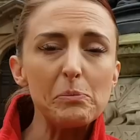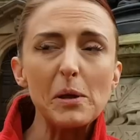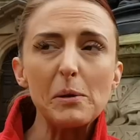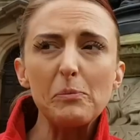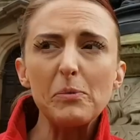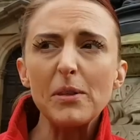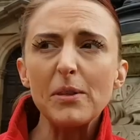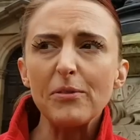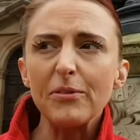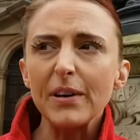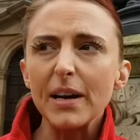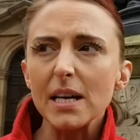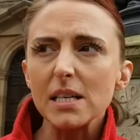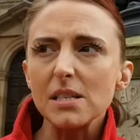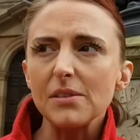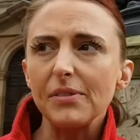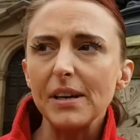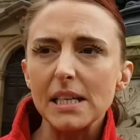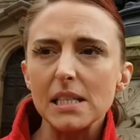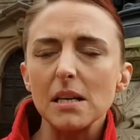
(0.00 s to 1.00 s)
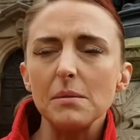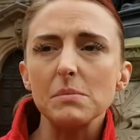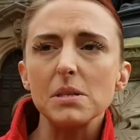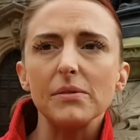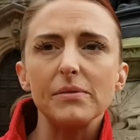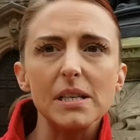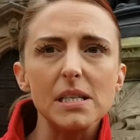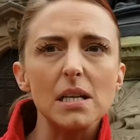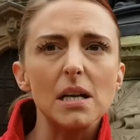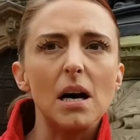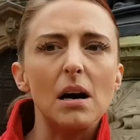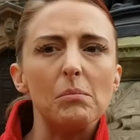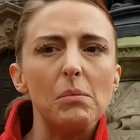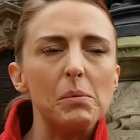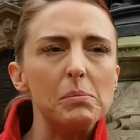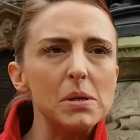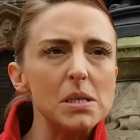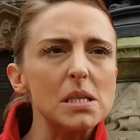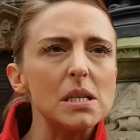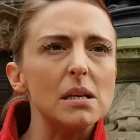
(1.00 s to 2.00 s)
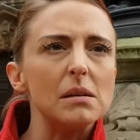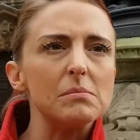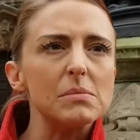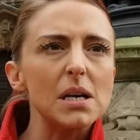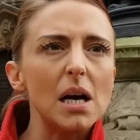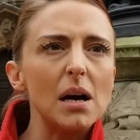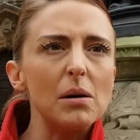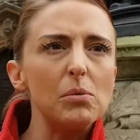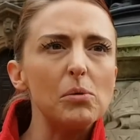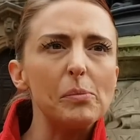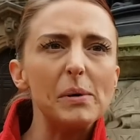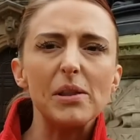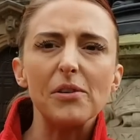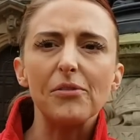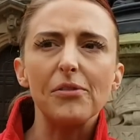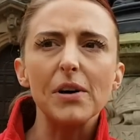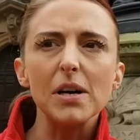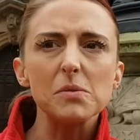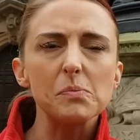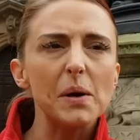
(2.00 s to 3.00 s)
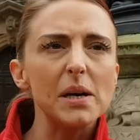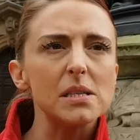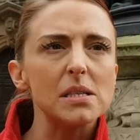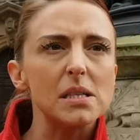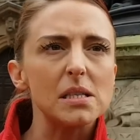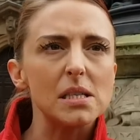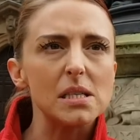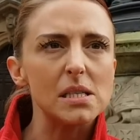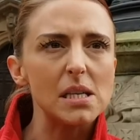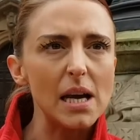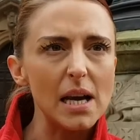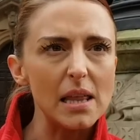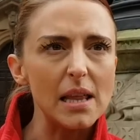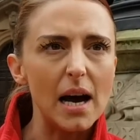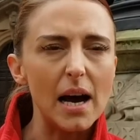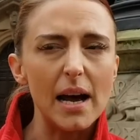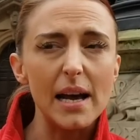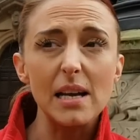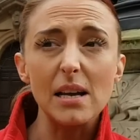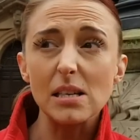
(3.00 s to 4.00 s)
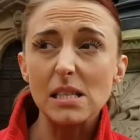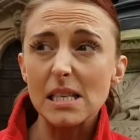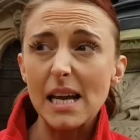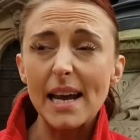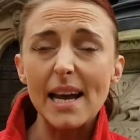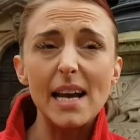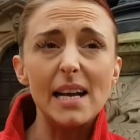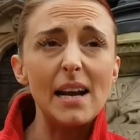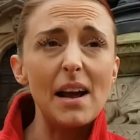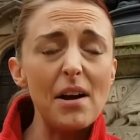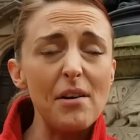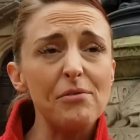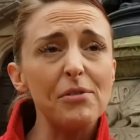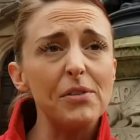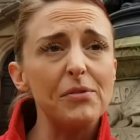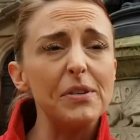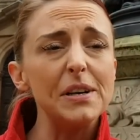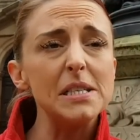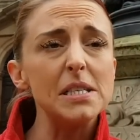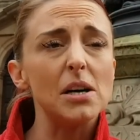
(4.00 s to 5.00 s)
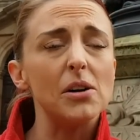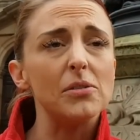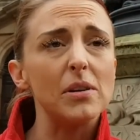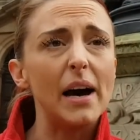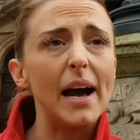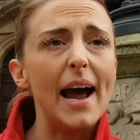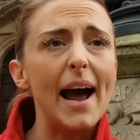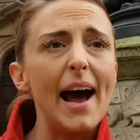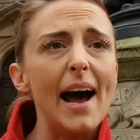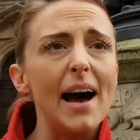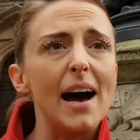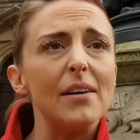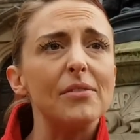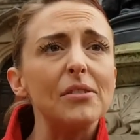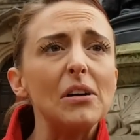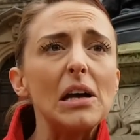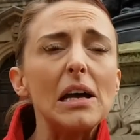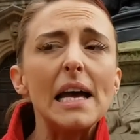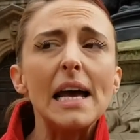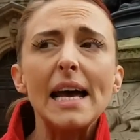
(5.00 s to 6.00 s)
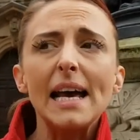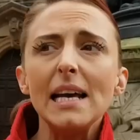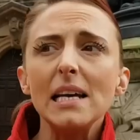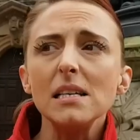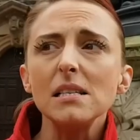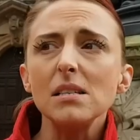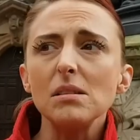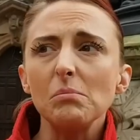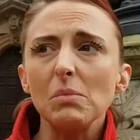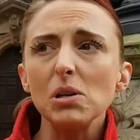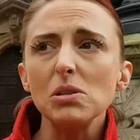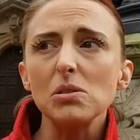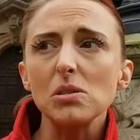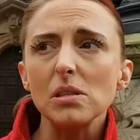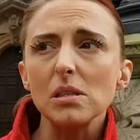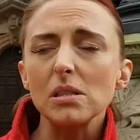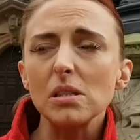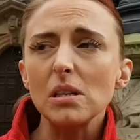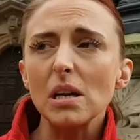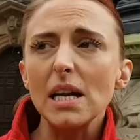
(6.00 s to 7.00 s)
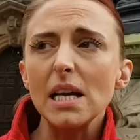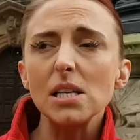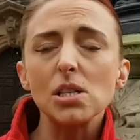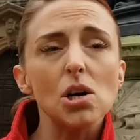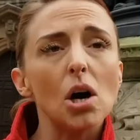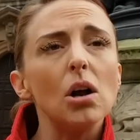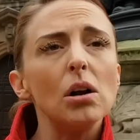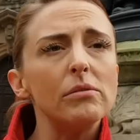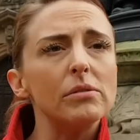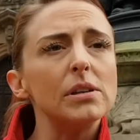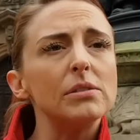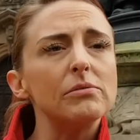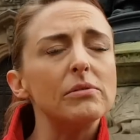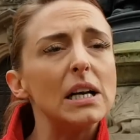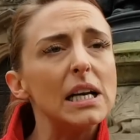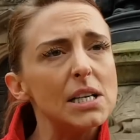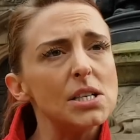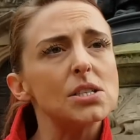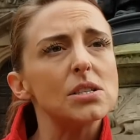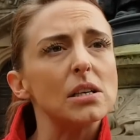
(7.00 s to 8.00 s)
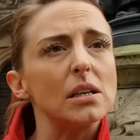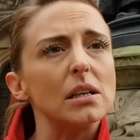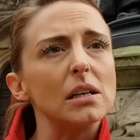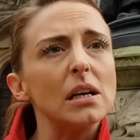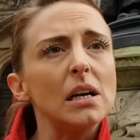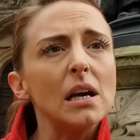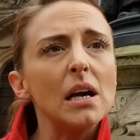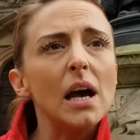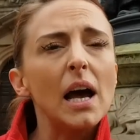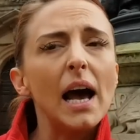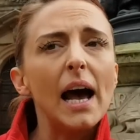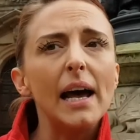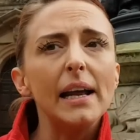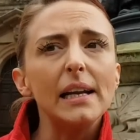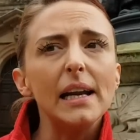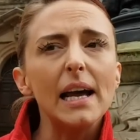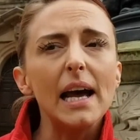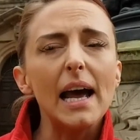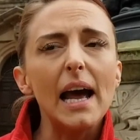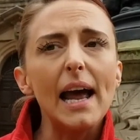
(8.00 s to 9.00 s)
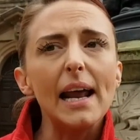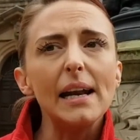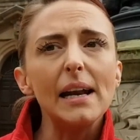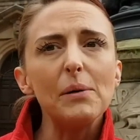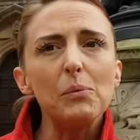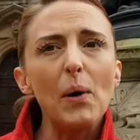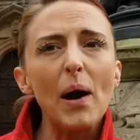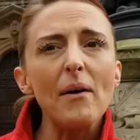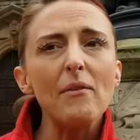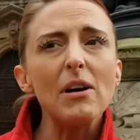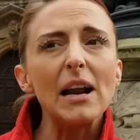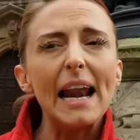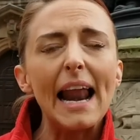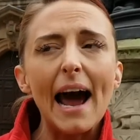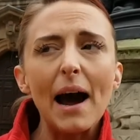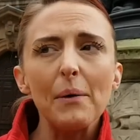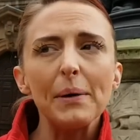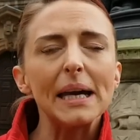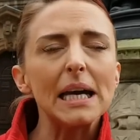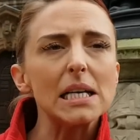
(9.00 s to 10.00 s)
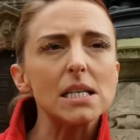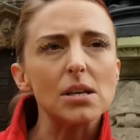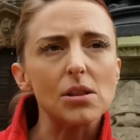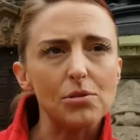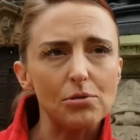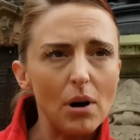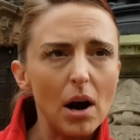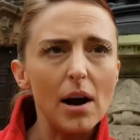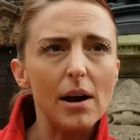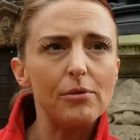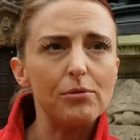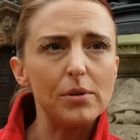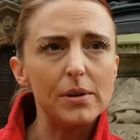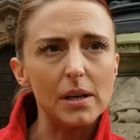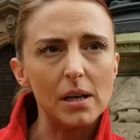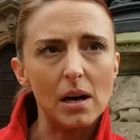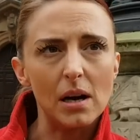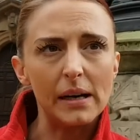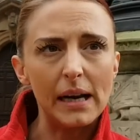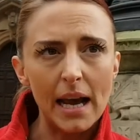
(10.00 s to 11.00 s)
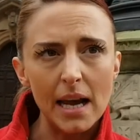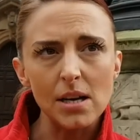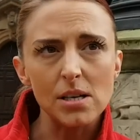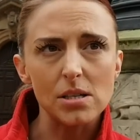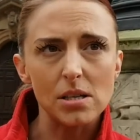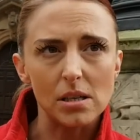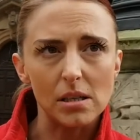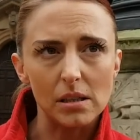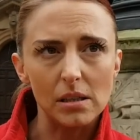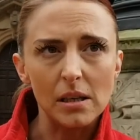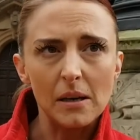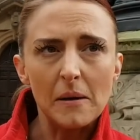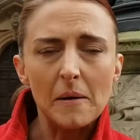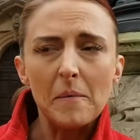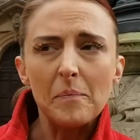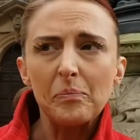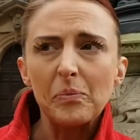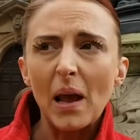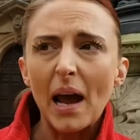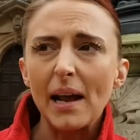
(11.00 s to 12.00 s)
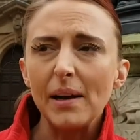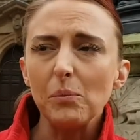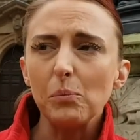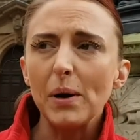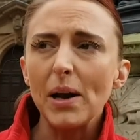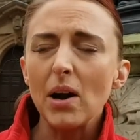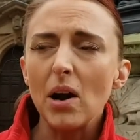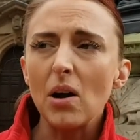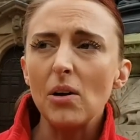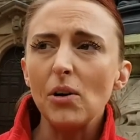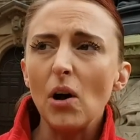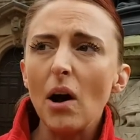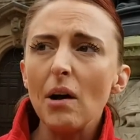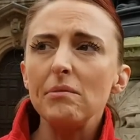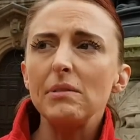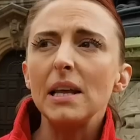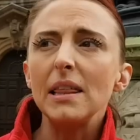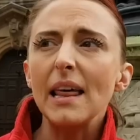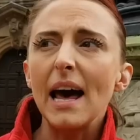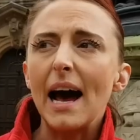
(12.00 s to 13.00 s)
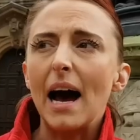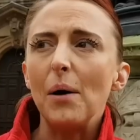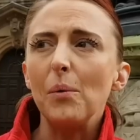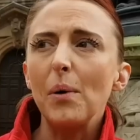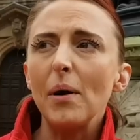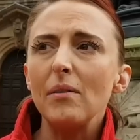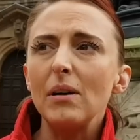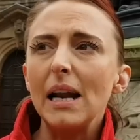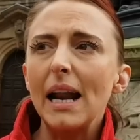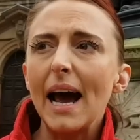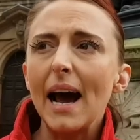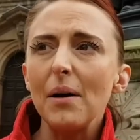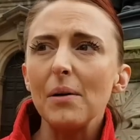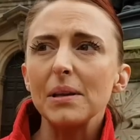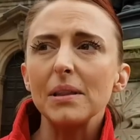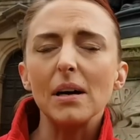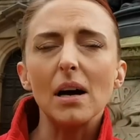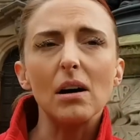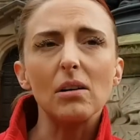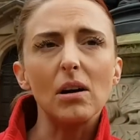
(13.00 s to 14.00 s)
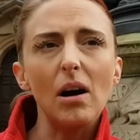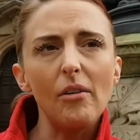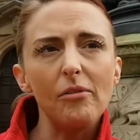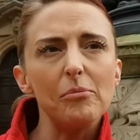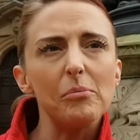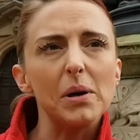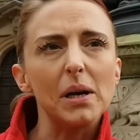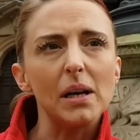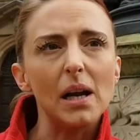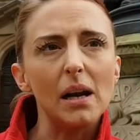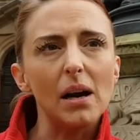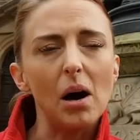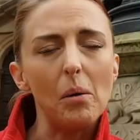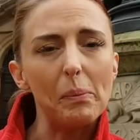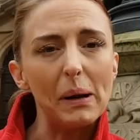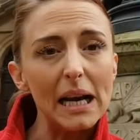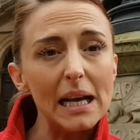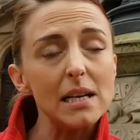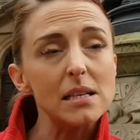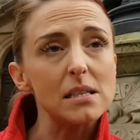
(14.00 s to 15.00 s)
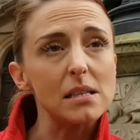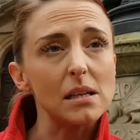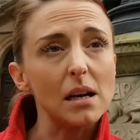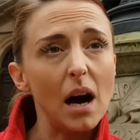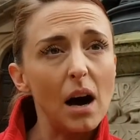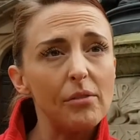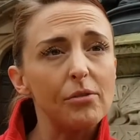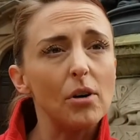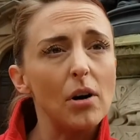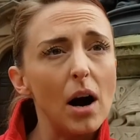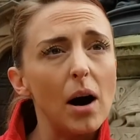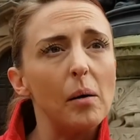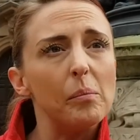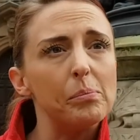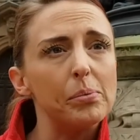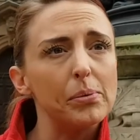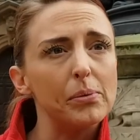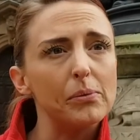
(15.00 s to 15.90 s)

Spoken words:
The first victims of Islam are Muslims. I will be the first person to say that. I say it in every video that I have. It's the most intolerant religion. And we're allowing it to thrive within our nation. And we are, not only that, we're allowing our government and our police to cover up.